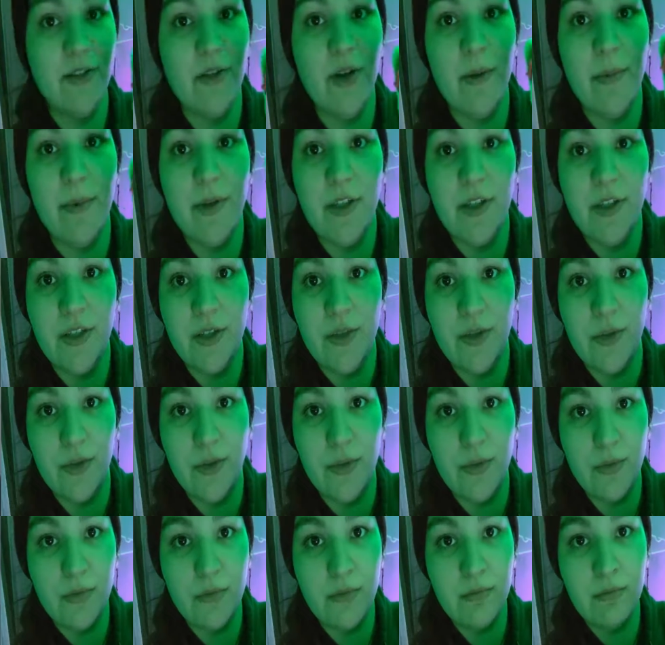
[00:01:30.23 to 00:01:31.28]
so I'm gonna
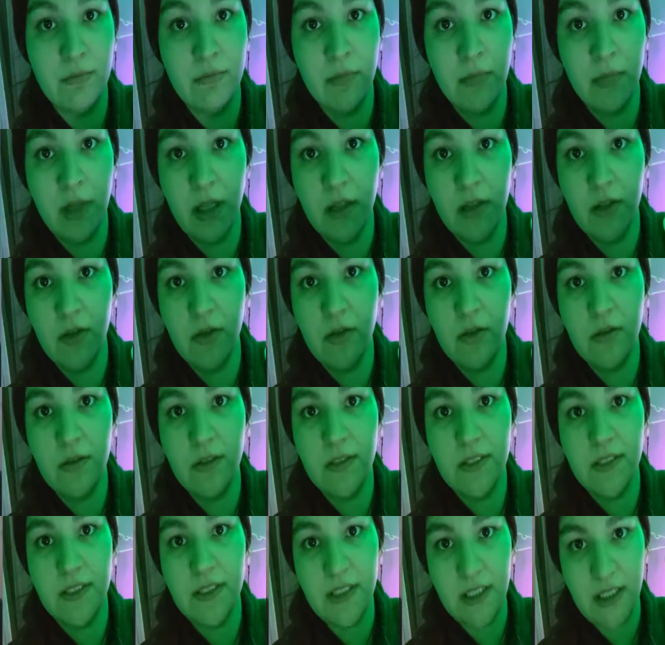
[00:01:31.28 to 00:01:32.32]
do a little
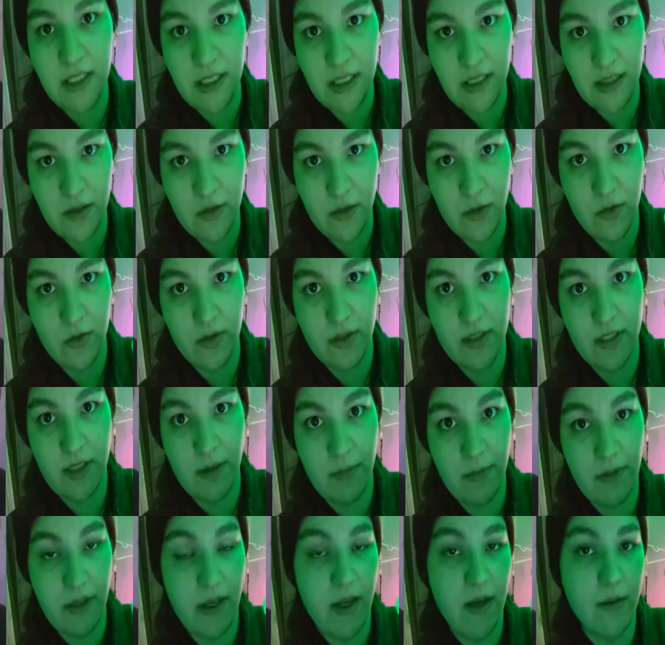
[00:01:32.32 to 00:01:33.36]
scene or
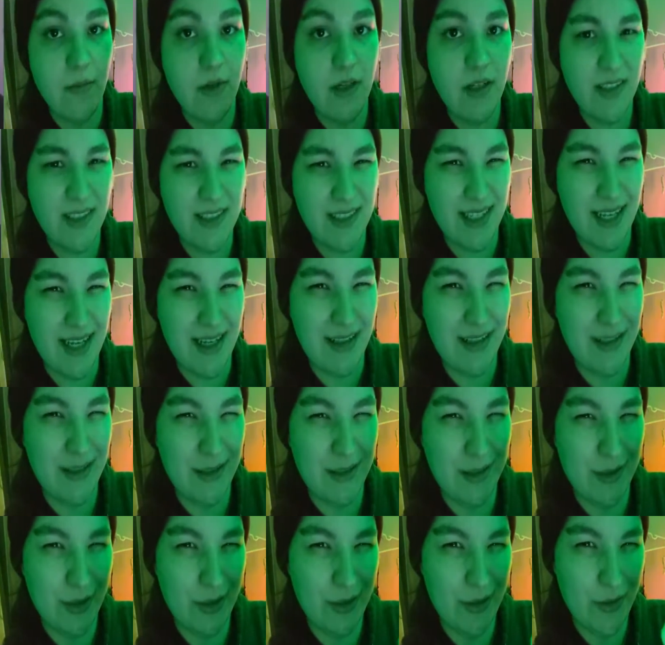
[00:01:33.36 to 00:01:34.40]
something. I'm not exactly
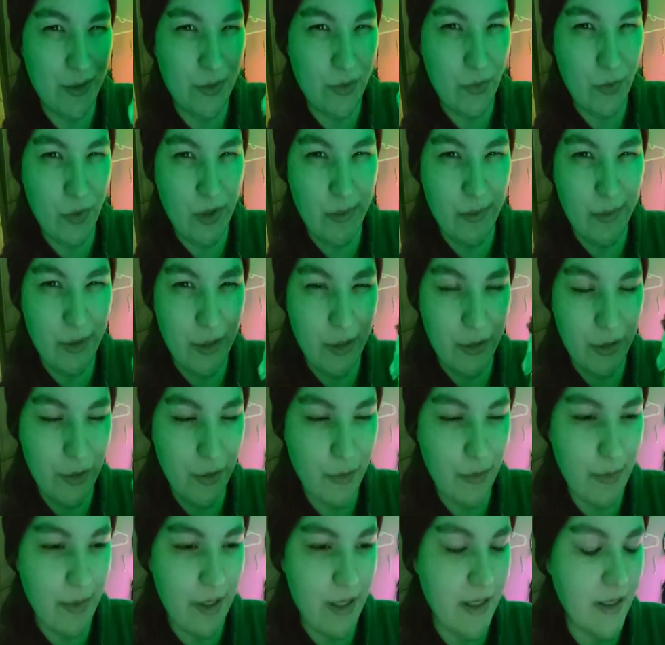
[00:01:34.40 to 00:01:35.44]
certain what I'm gonna
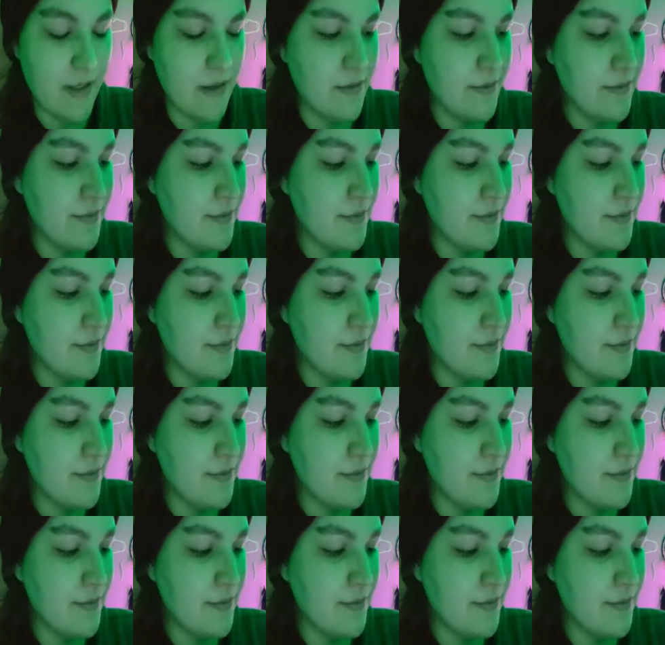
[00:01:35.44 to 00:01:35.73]
do, but